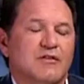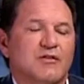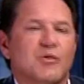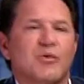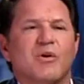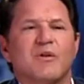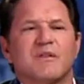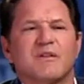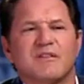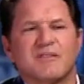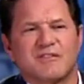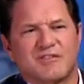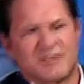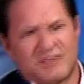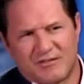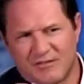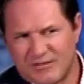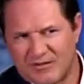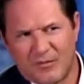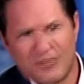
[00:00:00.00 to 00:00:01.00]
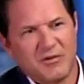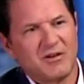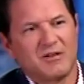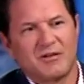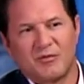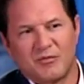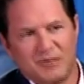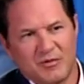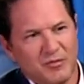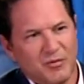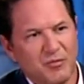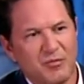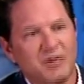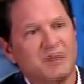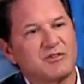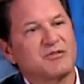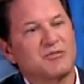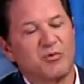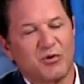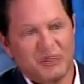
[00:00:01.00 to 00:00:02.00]
So all these, I mean, you've been
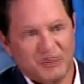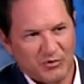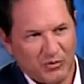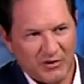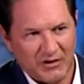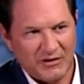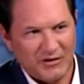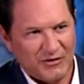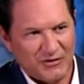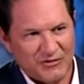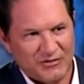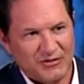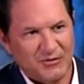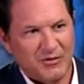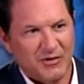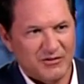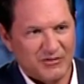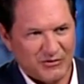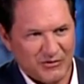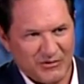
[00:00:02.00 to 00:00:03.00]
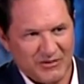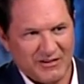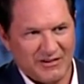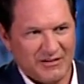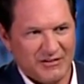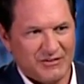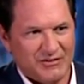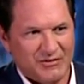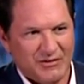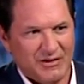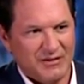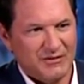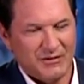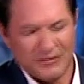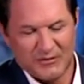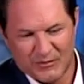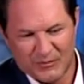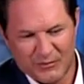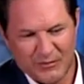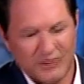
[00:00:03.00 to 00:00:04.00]
pitching more than 20 years in the major leagues, right?
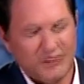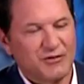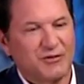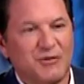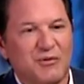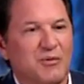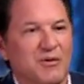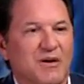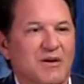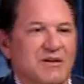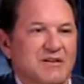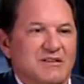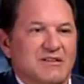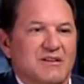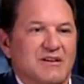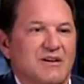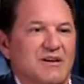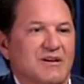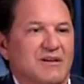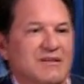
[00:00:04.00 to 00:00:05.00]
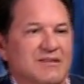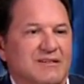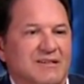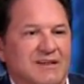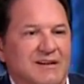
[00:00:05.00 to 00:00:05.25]
The physical wear and tear.